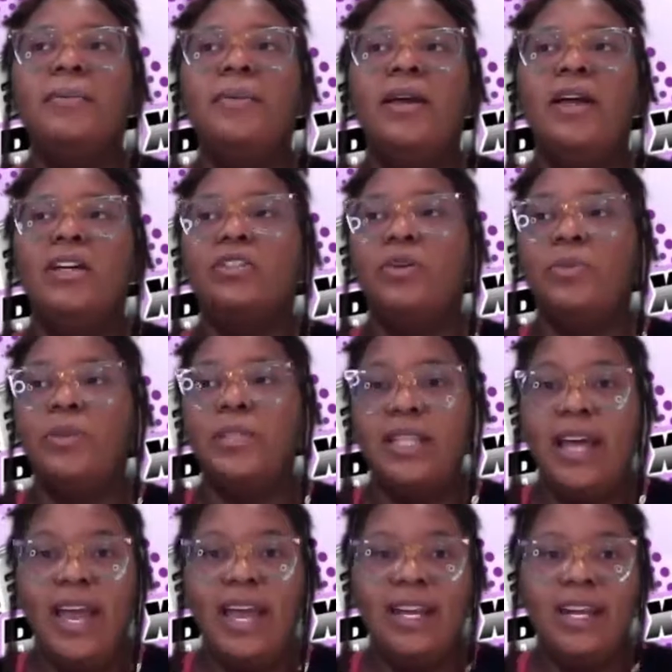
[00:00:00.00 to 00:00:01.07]
So it was
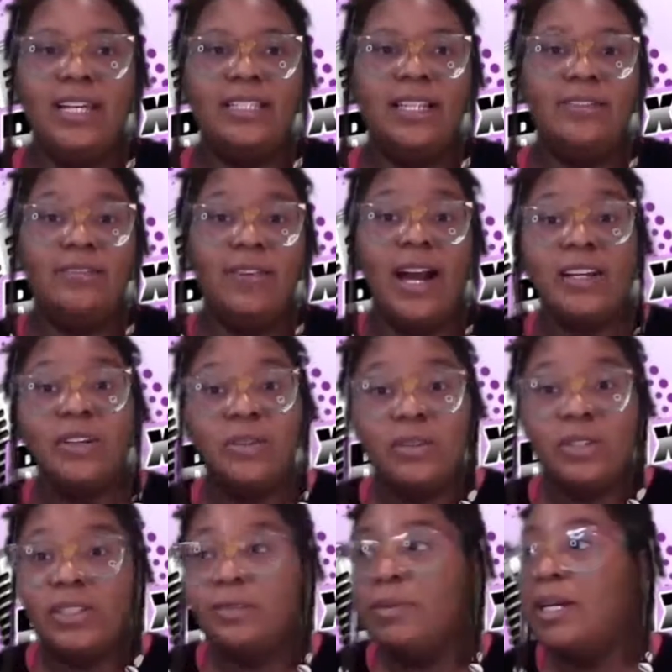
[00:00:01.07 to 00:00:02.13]
that. I said
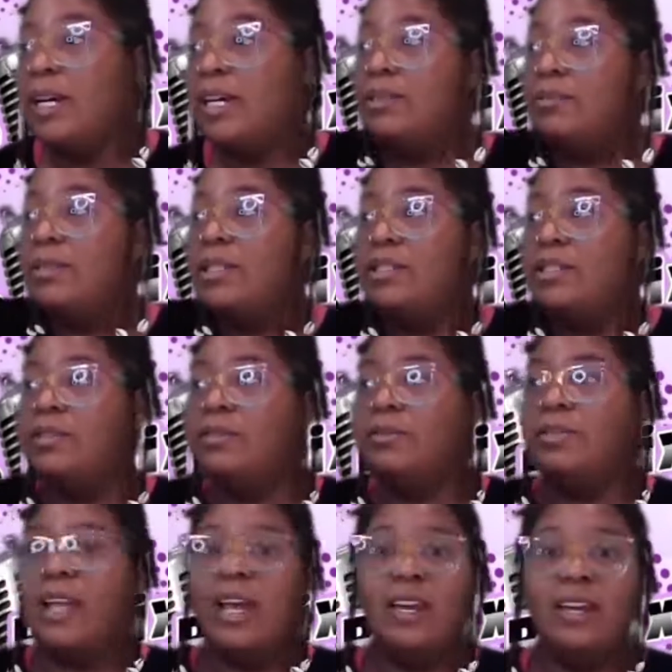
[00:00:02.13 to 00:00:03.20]
vinyls because I'm still
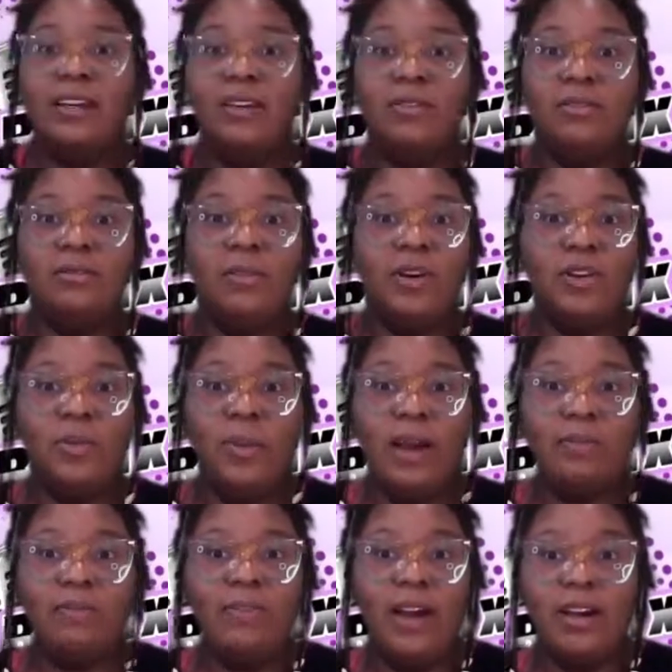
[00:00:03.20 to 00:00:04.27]
like working on my
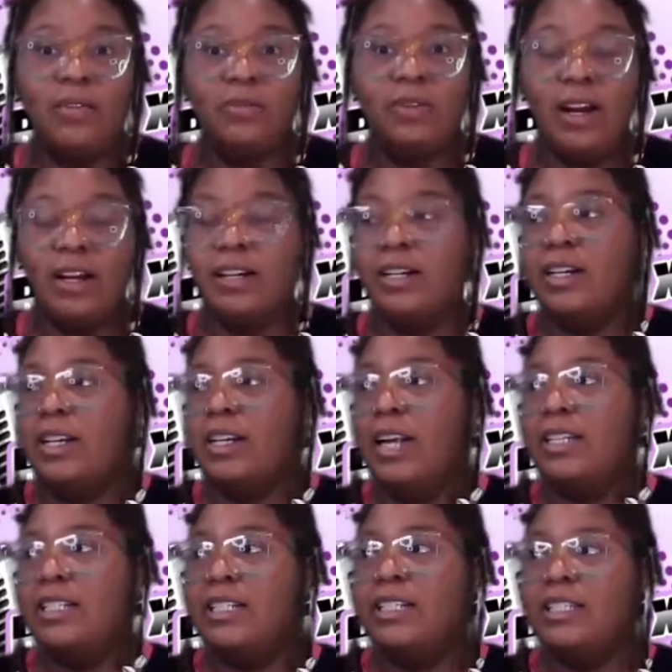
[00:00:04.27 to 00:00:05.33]
vinyl record
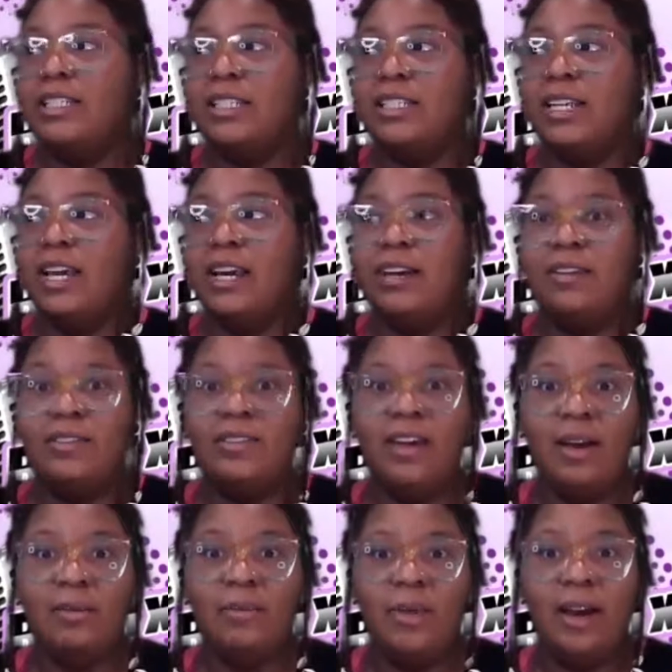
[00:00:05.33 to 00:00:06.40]
collection since I
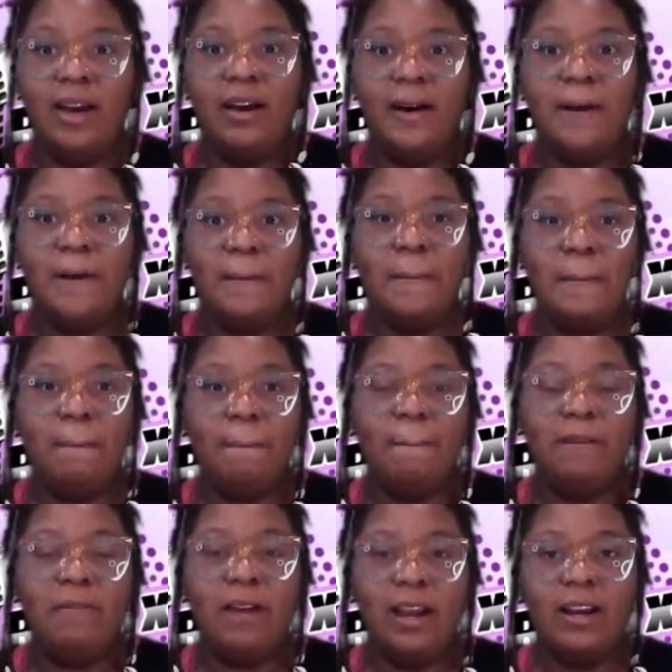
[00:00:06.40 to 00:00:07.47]
got
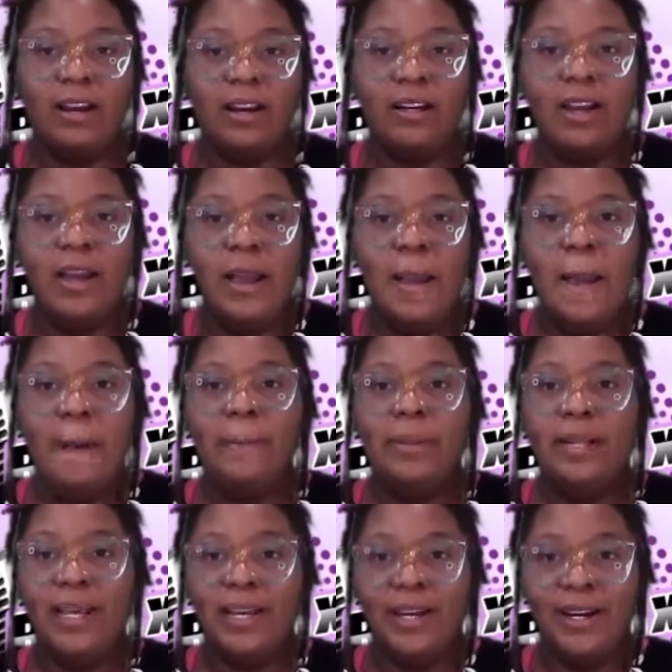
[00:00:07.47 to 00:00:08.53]
my record
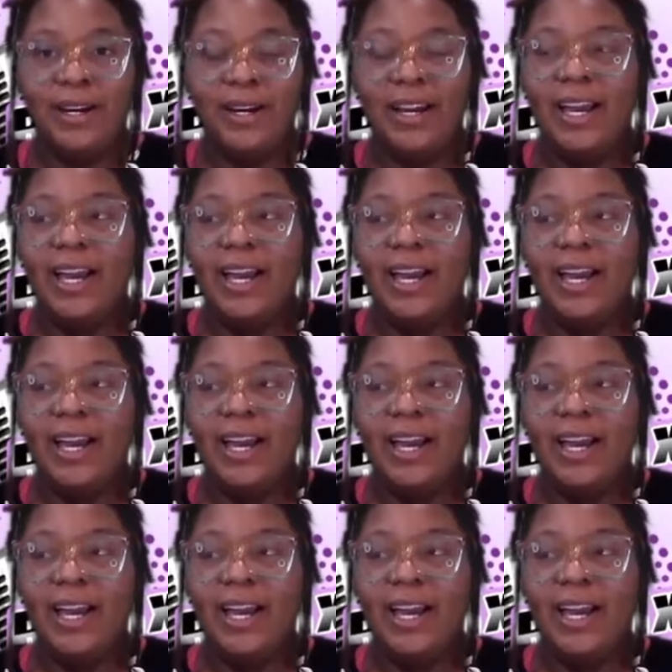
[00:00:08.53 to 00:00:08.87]
player.